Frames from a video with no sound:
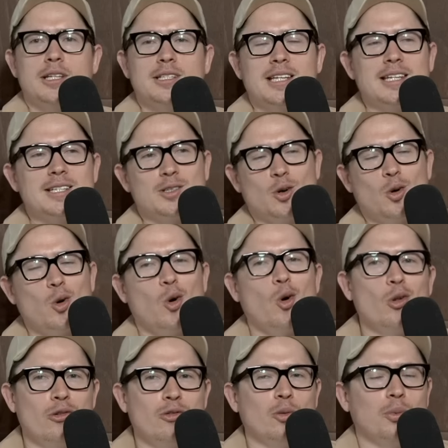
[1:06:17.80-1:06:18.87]
exist or,
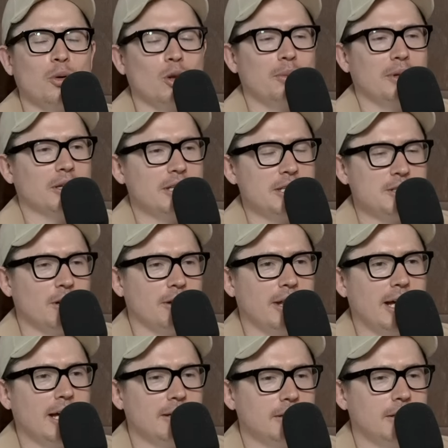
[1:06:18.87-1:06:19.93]
or the football ability's not there